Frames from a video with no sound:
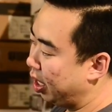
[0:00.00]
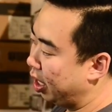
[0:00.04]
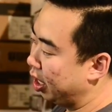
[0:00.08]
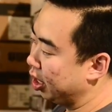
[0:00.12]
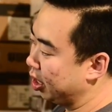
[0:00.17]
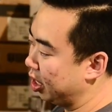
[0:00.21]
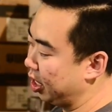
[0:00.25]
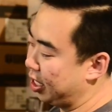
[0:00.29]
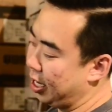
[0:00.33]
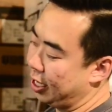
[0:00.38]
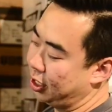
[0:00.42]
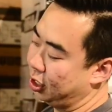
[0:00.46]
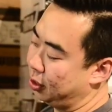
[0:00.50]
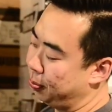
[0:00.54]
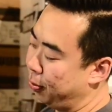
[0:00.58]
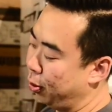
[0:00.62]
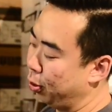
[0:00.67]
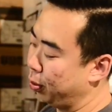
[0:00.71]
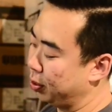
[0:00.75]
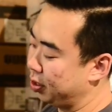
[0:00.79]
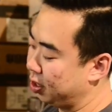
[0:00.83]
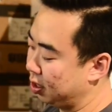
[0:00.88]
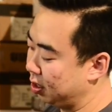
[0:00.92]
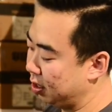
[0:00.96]
into 10
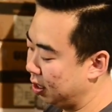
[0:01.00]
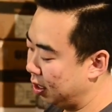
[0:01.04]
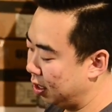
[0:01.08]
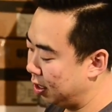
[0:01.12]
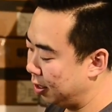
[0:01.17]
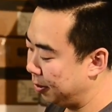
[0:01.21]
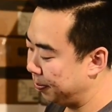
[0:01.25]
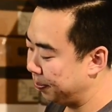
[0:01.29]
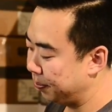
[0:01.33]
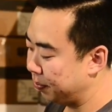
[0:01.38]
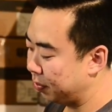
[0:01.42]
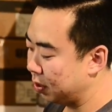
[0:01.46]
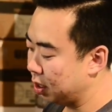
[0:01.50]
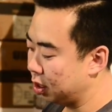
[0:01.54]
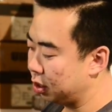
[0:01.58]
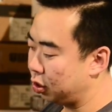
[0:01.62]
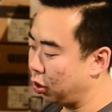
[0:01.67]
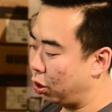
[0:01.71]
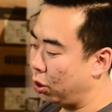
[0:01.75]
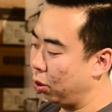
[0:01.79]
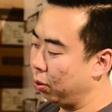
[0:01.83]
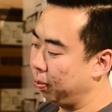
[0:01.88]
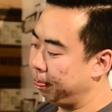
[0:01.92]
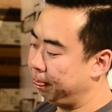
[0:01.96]
spokes.
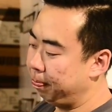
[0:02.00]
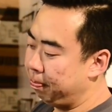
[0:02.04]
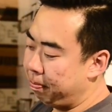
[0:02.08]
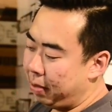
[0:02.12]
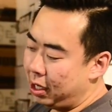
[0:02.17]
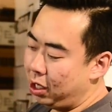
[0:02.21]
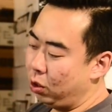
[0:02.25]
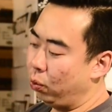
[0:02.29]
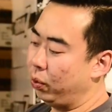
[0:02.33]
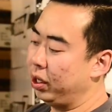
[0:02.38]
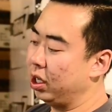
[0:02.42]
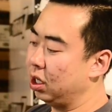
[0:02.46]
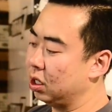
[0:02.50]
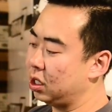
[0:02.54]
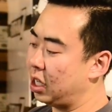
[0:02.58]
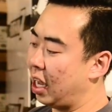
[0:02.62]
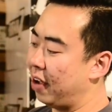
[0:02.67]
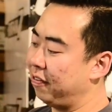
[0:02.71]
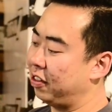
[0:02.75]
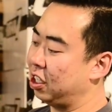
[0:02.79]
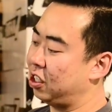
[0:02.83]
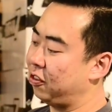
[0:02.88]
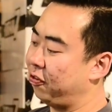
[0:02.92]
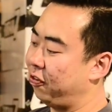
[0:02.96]
So many wheels
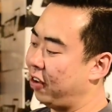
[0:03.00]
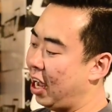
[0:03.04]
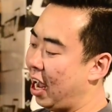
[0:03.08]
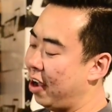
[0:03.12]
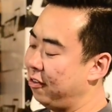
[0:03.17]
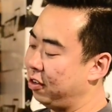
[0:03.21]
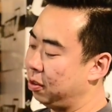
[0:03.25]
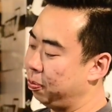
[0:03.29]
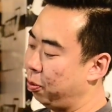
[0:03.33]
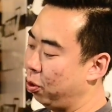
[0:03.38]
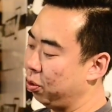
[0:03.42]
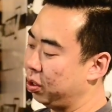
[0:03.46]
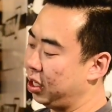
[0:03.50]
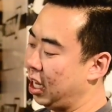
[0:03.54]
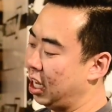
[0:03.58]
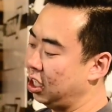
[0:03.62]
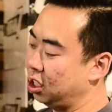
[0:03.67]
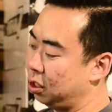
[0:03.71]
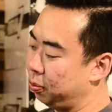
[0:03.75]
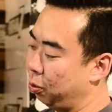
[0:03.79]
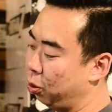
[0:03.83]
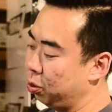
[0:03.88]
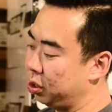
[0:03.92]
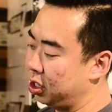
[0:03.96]
have this 5-spoke,
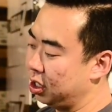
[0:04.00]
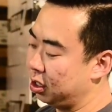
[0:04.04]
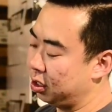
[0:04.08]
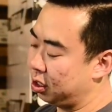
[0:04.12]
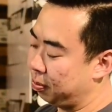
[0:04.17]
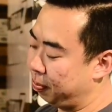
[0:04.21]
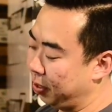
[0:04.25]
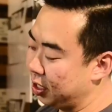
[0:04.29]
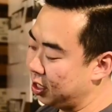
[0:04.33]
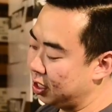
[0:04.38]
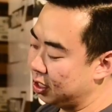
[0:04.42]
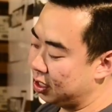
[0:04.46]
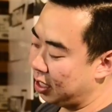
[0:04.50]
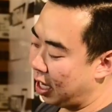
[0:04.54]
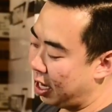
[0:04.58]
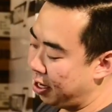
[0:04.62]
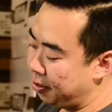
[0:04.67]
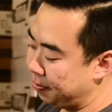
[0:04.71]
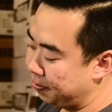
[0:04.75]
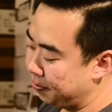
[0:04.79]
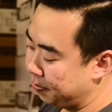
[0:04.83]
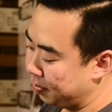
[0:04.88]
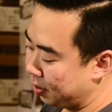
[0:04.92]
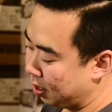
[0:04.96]
10-spoke split
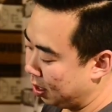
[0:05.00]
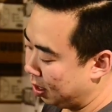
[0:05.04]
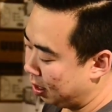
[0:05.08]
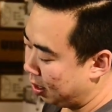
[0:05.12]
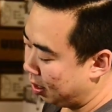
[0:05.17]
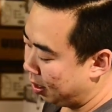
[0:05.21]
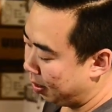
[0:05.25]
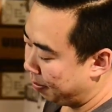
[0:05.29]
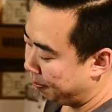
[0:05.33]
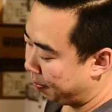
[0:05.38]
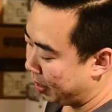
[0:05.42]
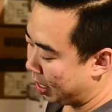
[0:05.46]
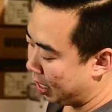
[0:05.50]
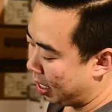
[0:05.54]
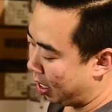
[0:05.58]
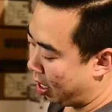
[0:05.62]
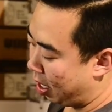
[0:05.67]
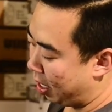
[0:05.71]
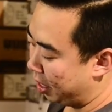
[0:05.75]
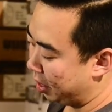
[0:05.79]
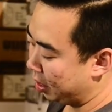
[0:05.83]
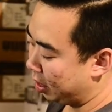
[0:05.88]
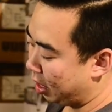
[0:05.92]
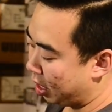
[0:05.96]
design, but
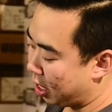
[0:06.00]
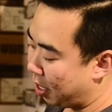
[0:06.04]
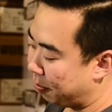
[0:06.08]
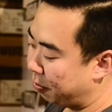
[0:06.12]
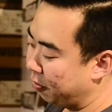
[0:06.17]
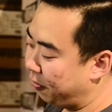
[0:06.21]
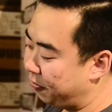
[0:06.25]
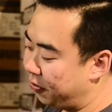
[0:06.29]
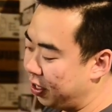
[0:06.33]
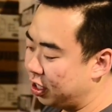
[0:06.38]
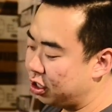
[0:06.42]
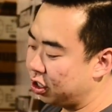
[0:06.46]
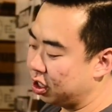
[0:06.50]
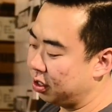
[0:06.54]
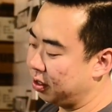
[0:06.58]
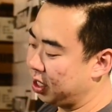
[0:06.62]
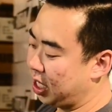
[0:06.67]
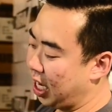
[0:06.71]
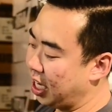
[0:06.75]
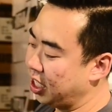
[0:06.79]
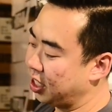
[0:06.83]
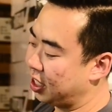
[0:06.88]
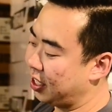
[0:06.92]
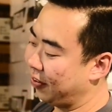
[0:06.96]
a couple features
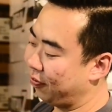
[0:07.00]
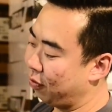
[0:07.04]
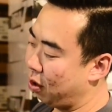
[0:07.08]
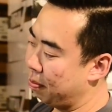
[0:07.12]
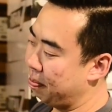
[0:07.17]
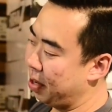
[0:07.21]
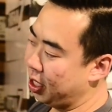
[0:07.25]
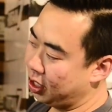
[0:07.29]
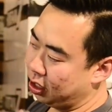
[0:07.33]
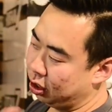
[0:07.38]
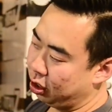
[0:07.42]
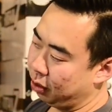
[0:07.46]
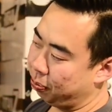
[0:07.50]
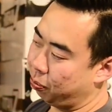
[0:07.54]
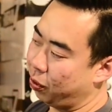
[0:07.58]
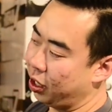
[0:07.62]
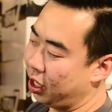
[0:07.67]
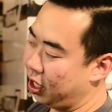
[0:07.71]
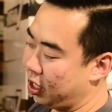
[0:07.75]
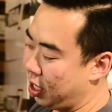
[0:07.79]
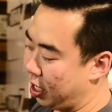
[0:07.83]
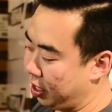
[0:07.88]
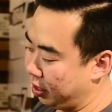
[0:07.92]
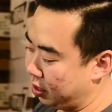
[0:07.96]
of the TITAN7 one makes it look
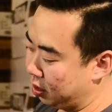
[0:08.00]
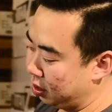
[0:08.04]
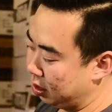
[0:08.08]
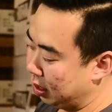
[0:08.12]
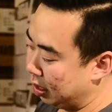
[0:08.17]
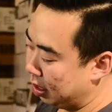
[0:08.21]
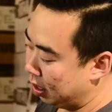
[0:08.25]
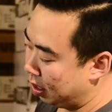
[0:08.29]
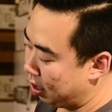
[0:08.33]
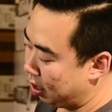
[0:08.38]
pretty nice.